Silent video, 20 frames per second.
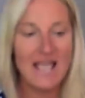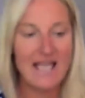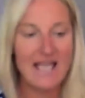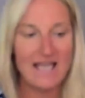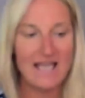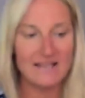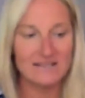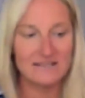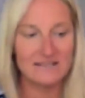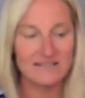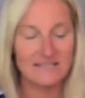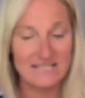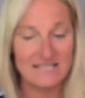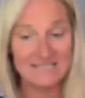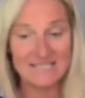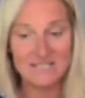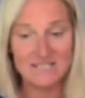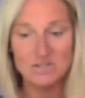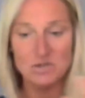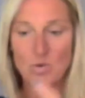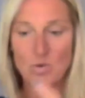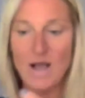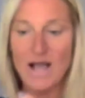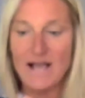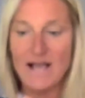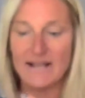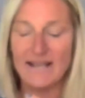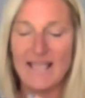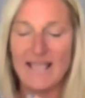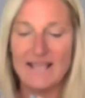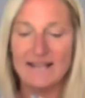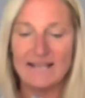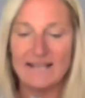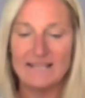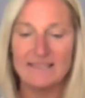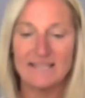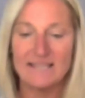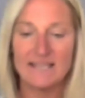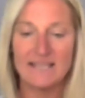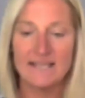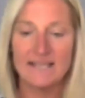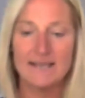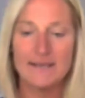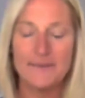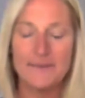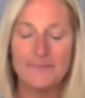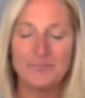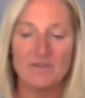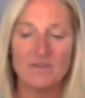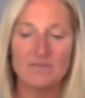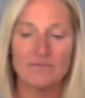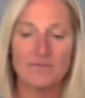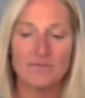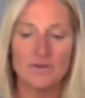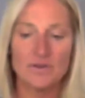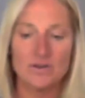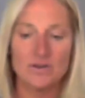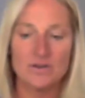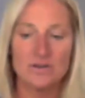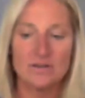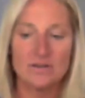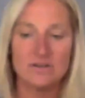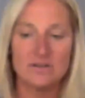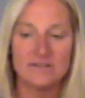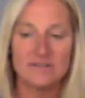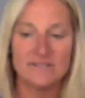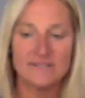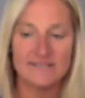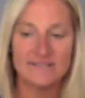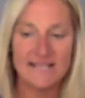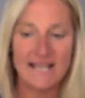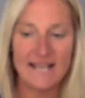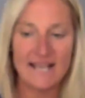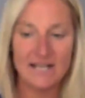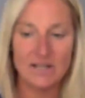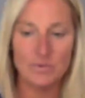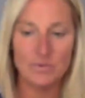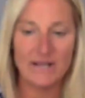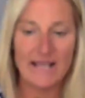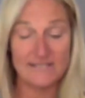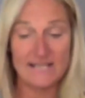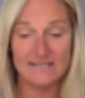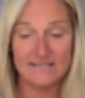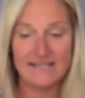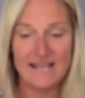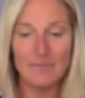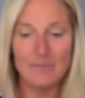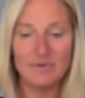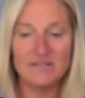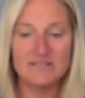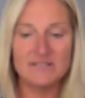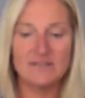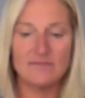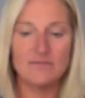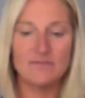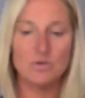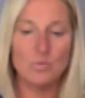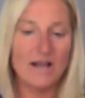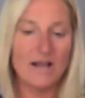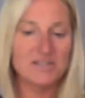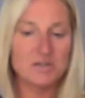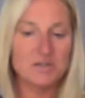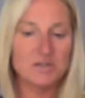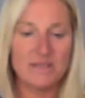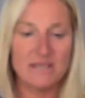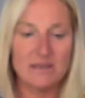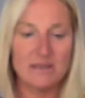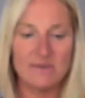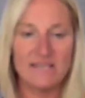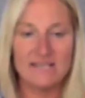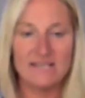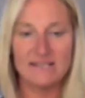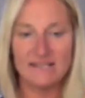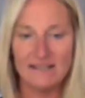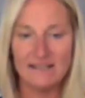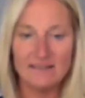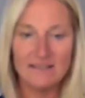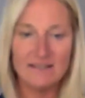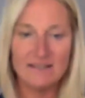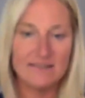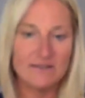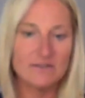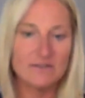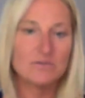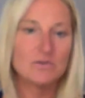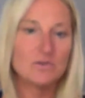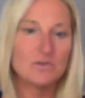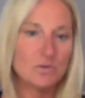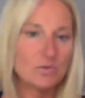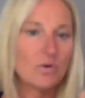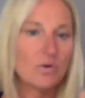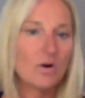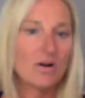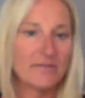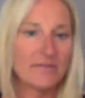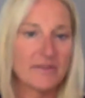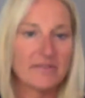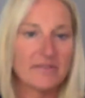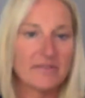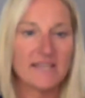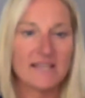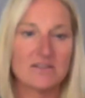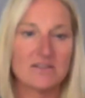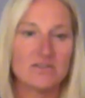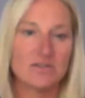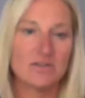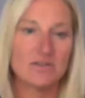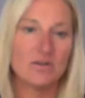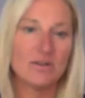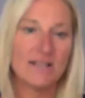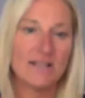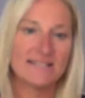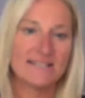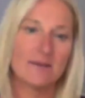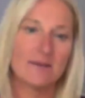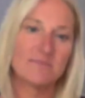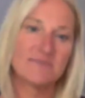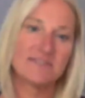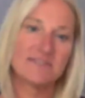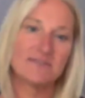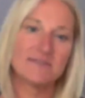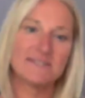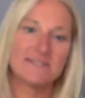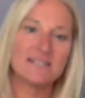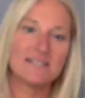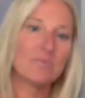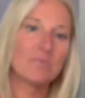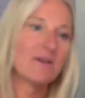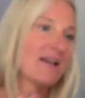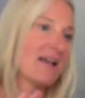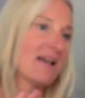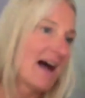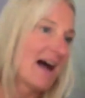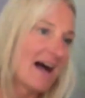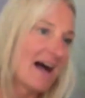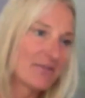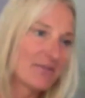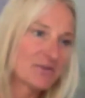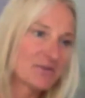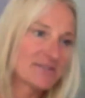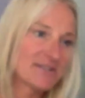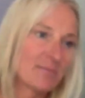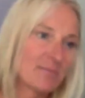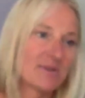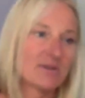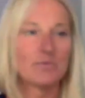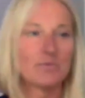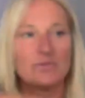and continue on. And I think for society, what tends to happen is if you watch a baby innately, they'll do all the things. A lot of times they'll sleep on their stomach